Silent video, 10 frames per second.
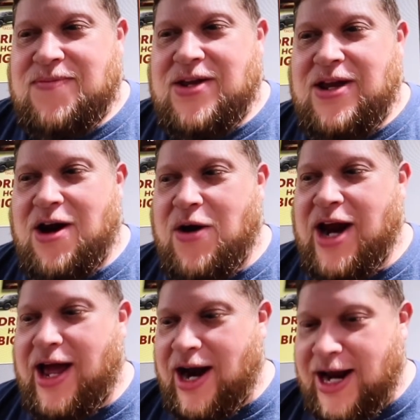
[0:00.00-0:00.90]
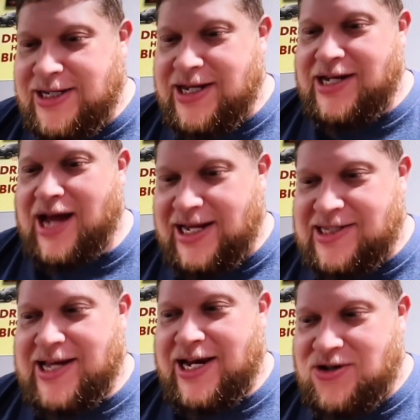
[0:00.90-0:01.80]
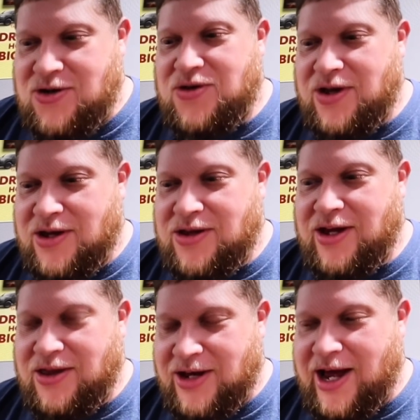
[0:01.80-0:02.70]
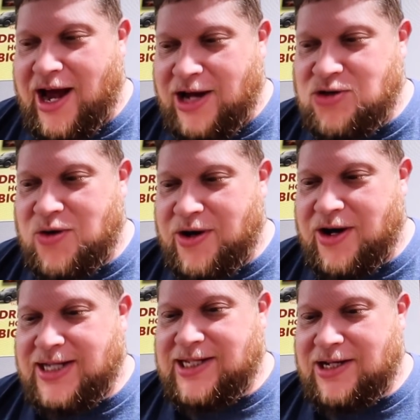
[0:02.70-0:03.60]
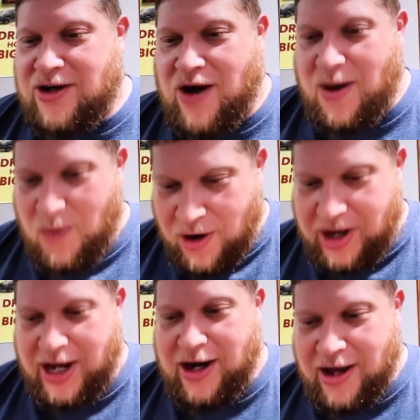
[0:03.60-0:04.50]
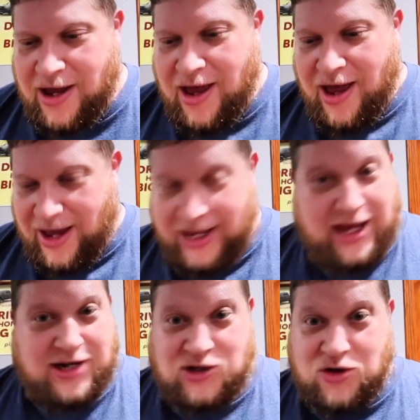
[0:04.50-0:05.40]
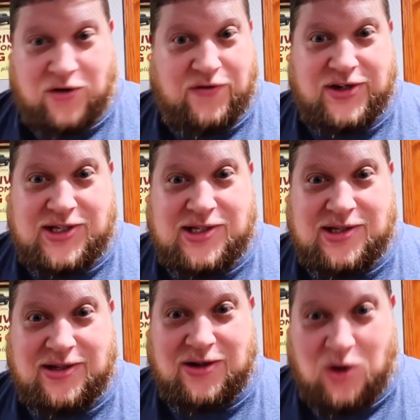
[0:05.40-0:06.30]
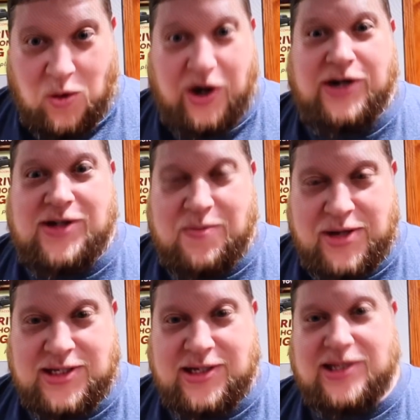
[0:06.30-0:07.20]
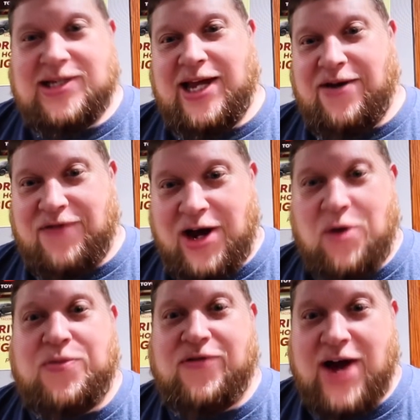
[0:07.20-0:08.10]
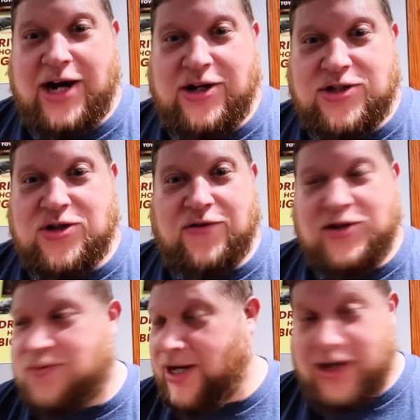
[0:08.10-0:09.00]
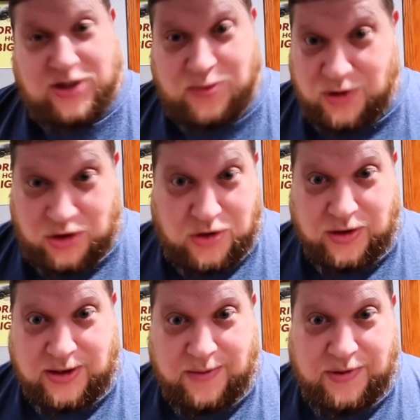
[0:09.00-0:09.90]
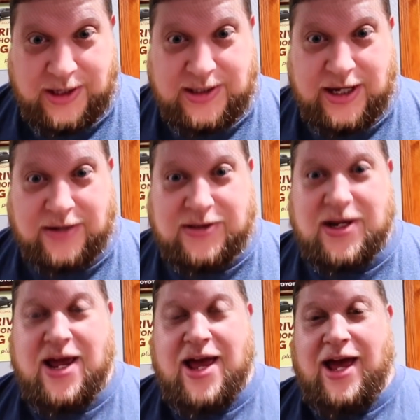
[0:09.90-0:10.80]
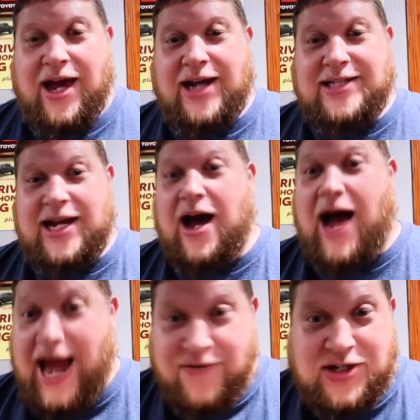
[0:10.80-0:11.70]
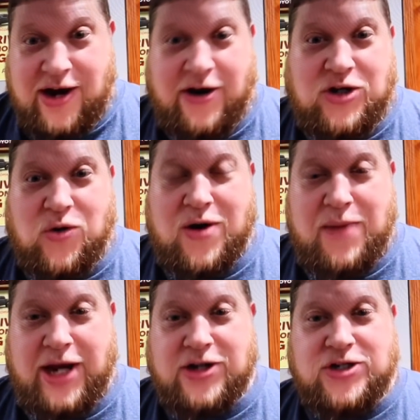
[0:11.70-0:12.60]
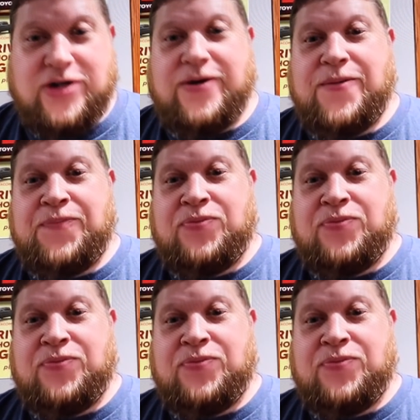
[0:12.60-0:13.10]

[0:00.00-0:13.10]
you know, and, and I did. I said to the, the, the guy at Toyota, I said, you know, I work in a again a service oriented business, and if I don't provide good service, my customers are going someplace else. And I said, I have a territory manager